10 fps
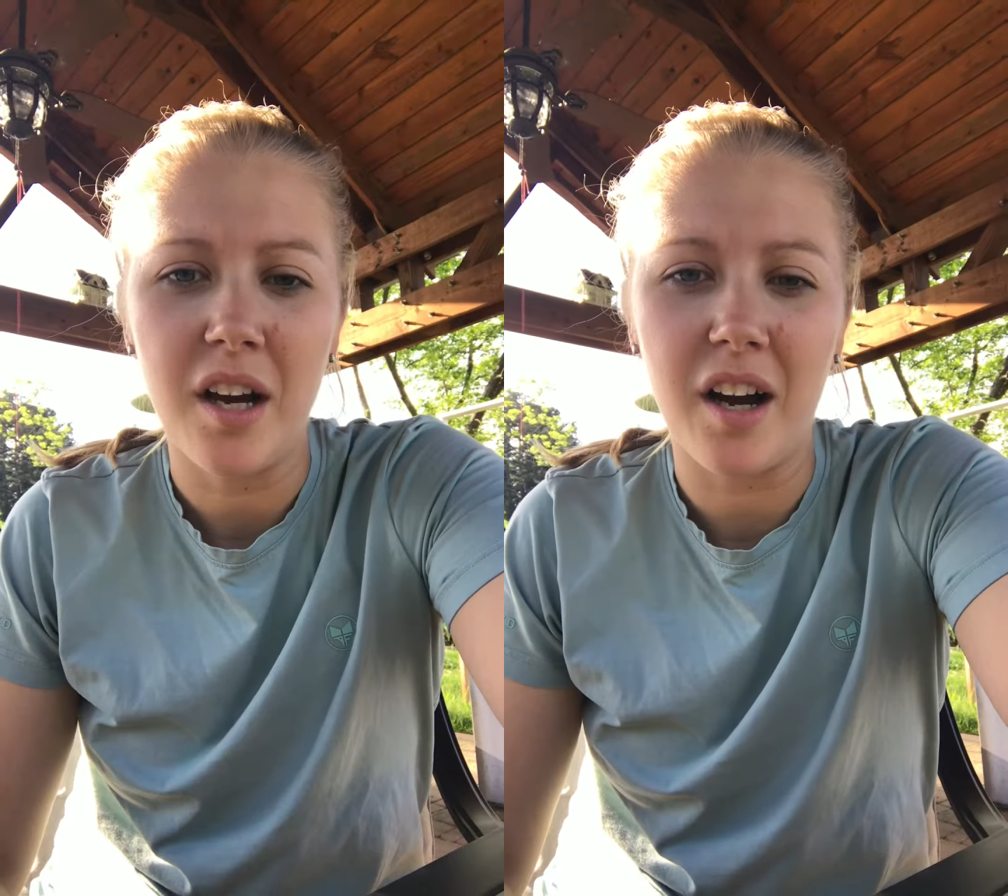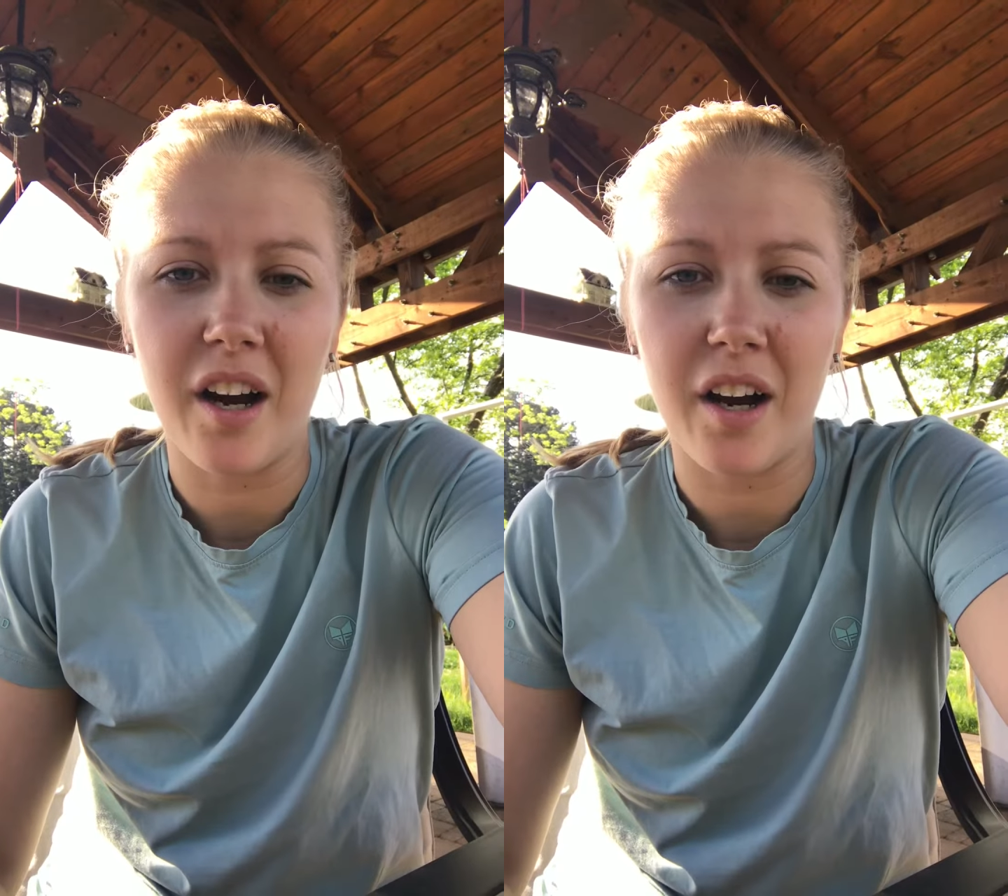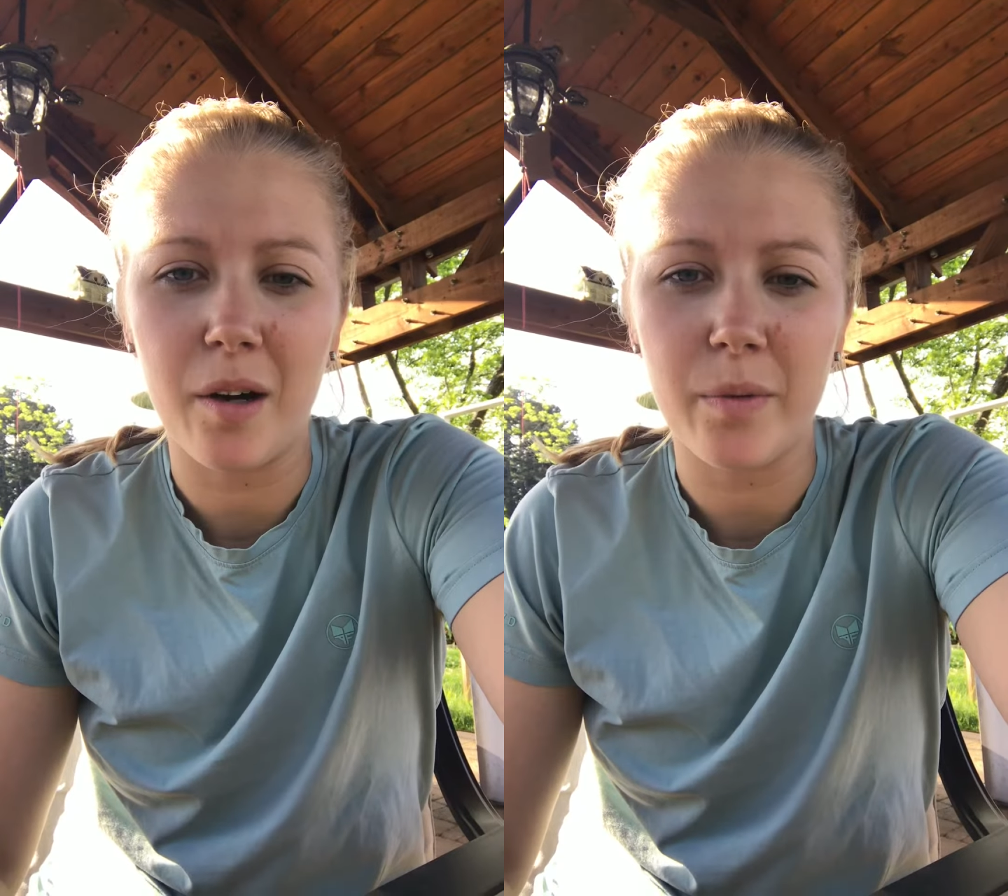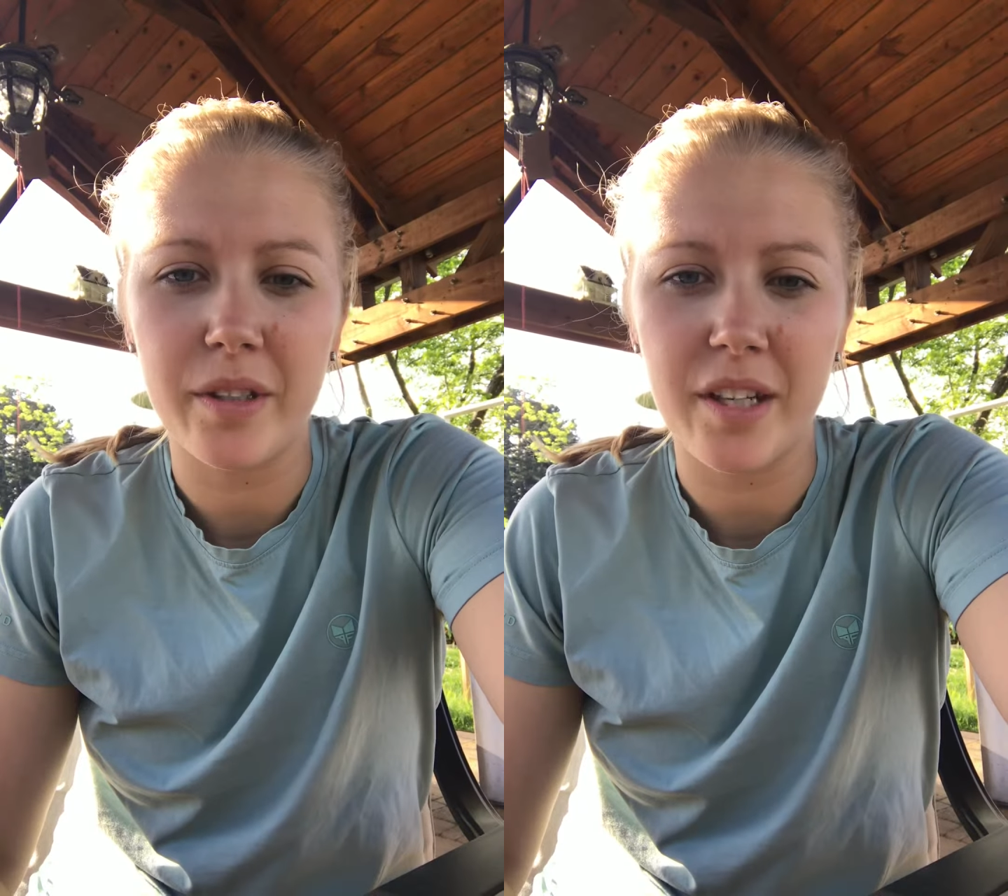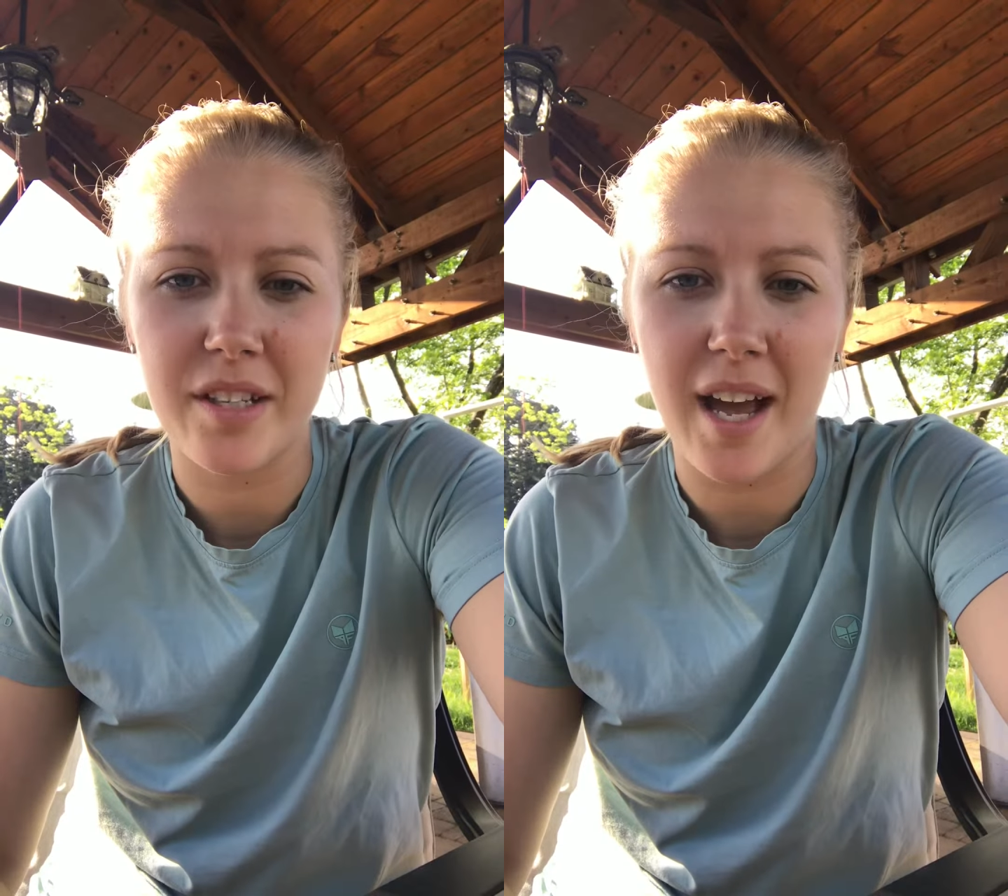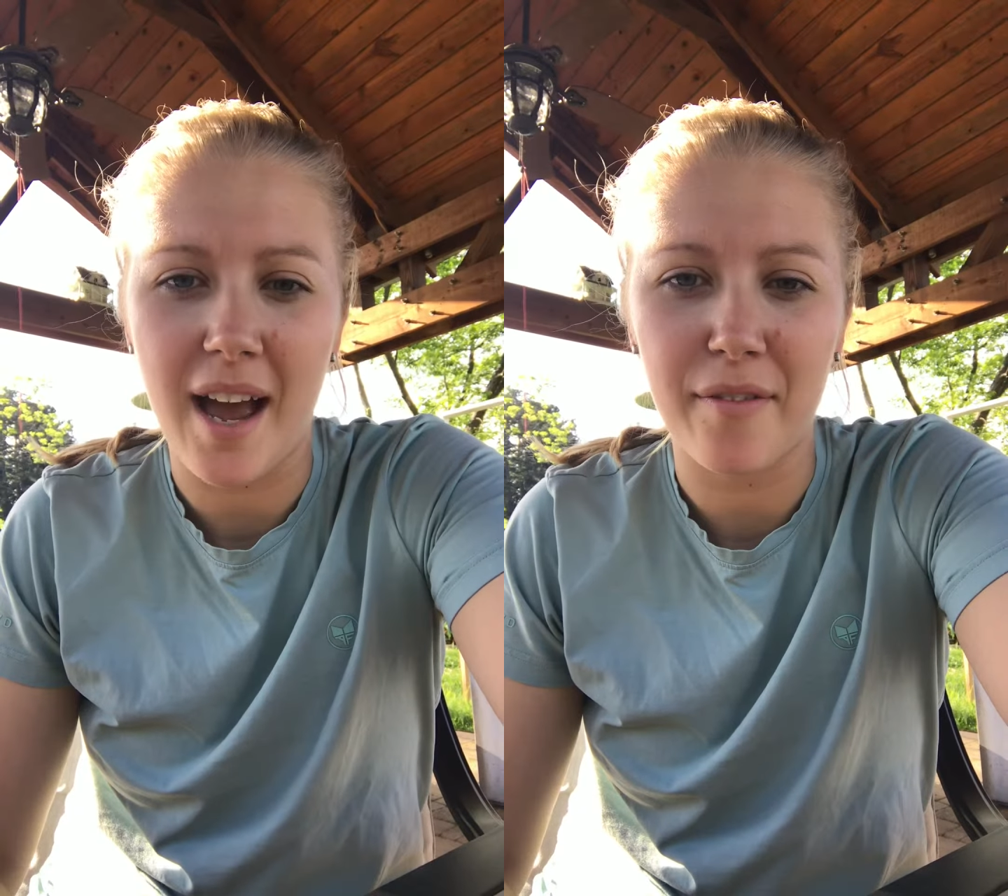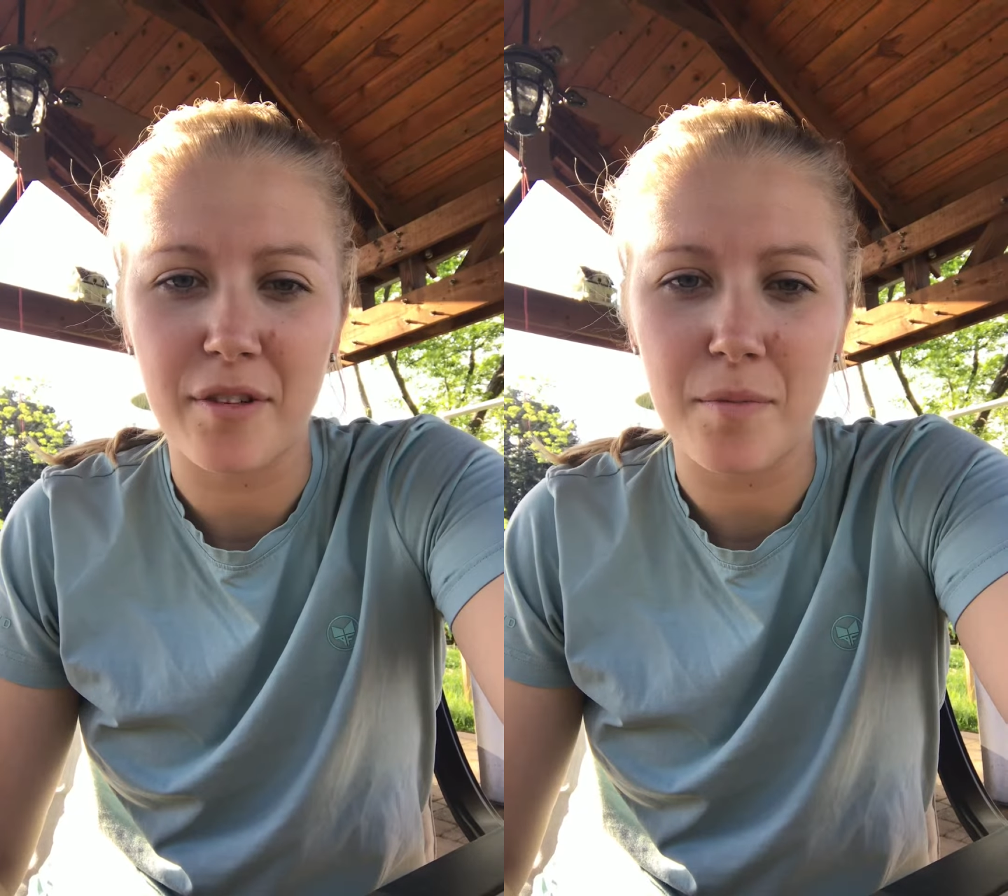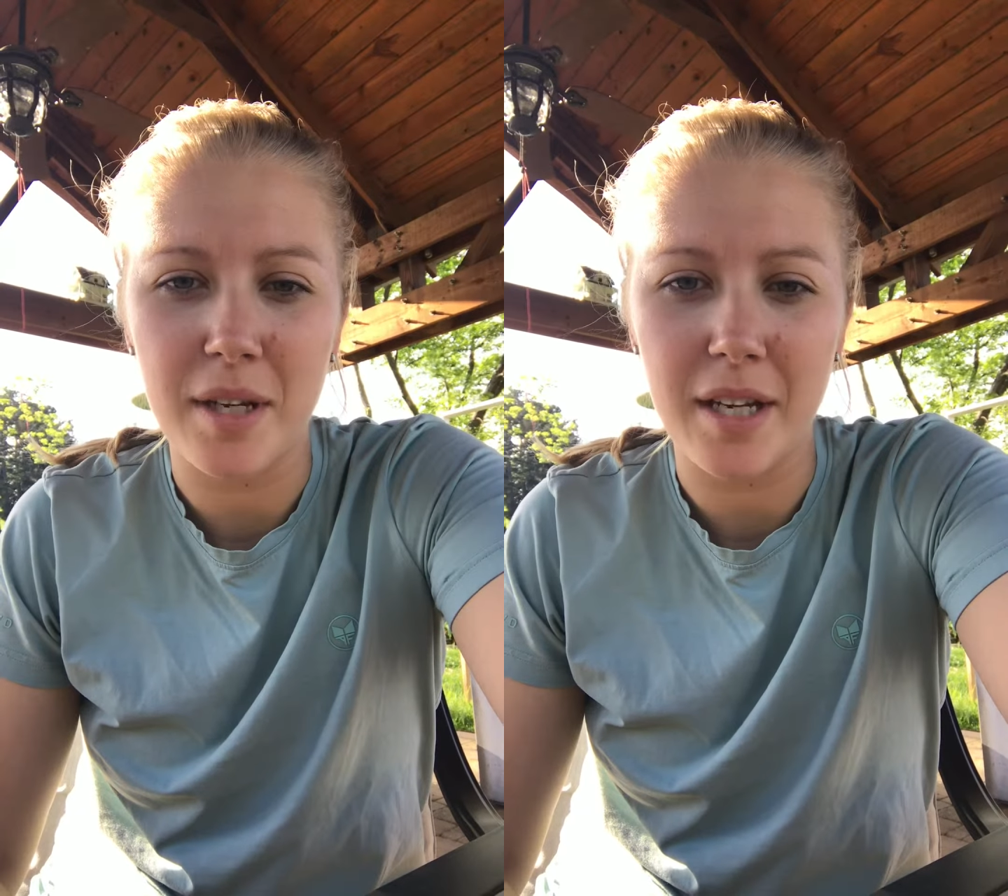It doesn't have to
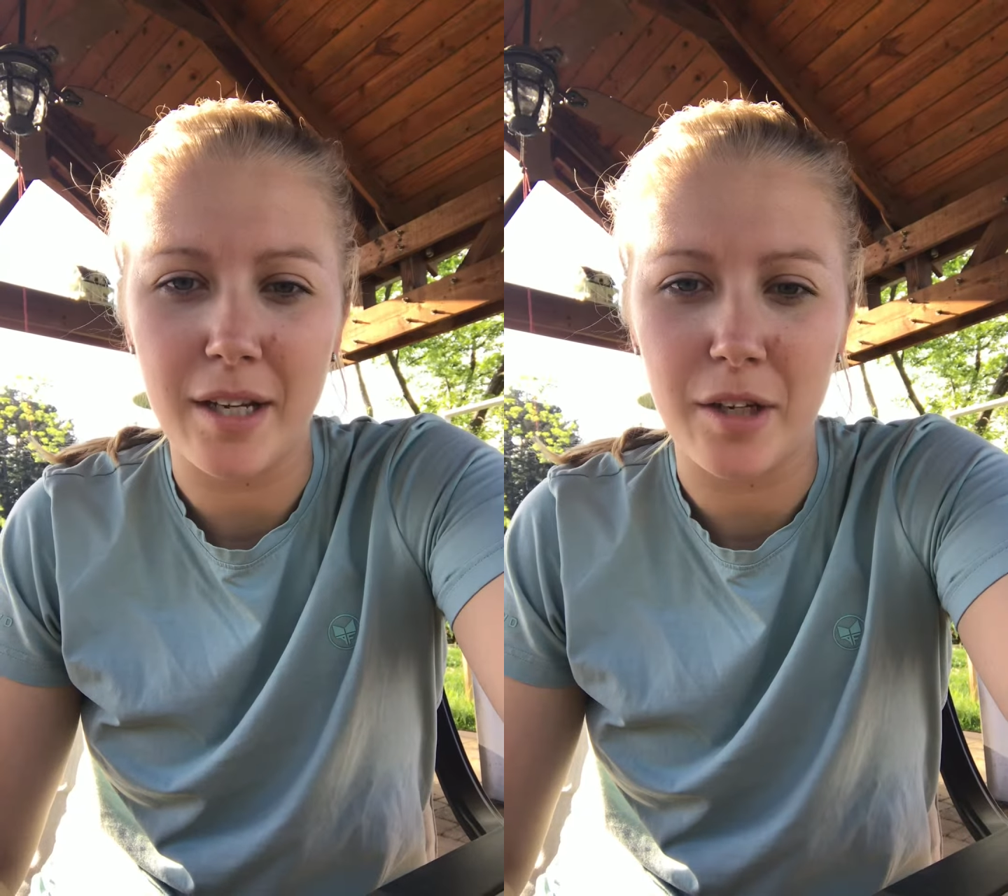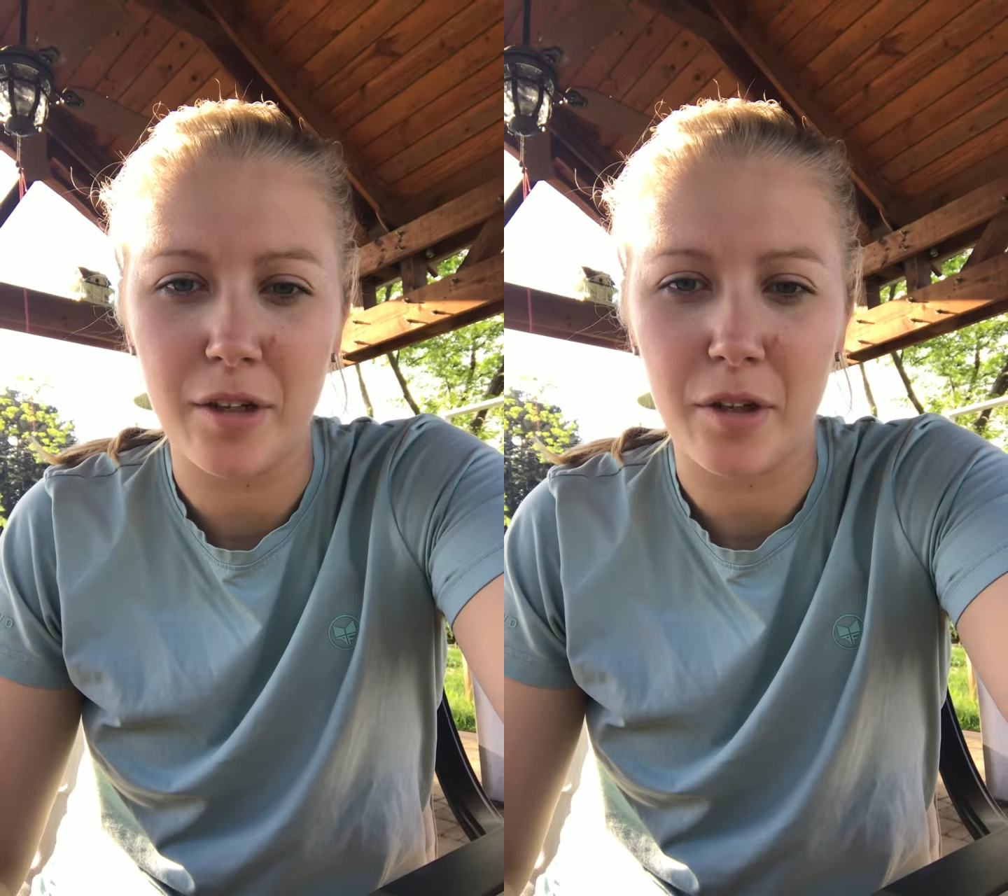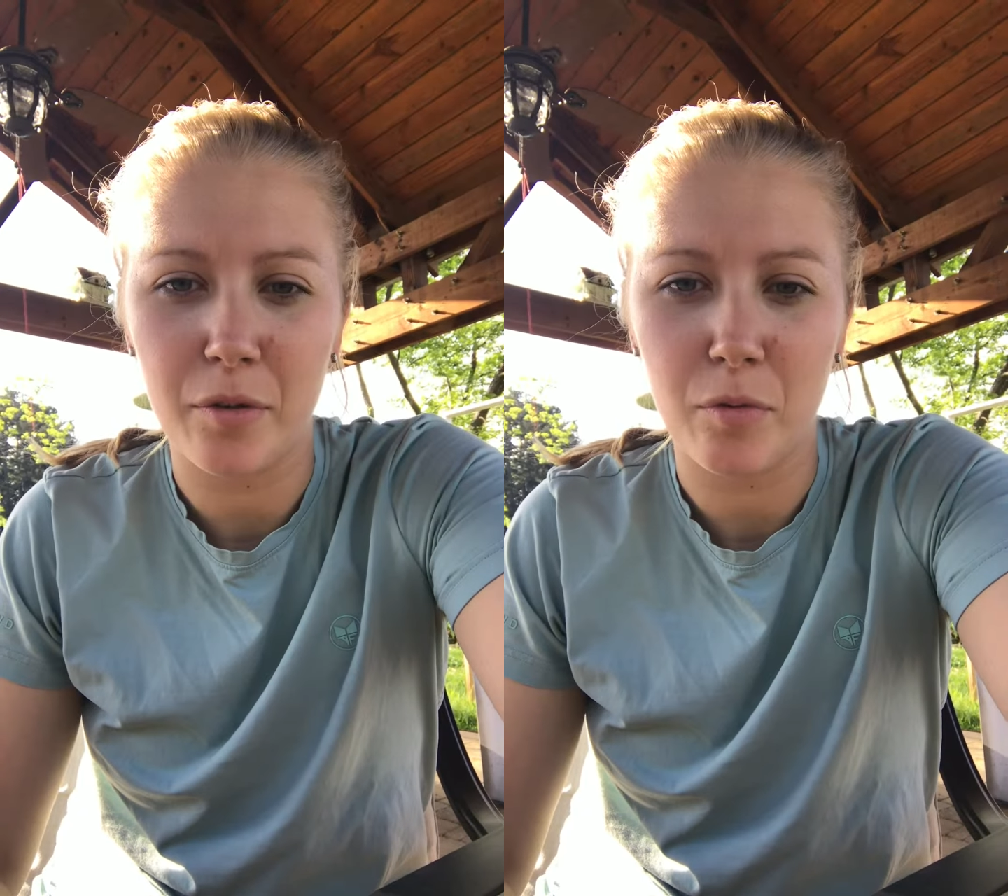be, you know,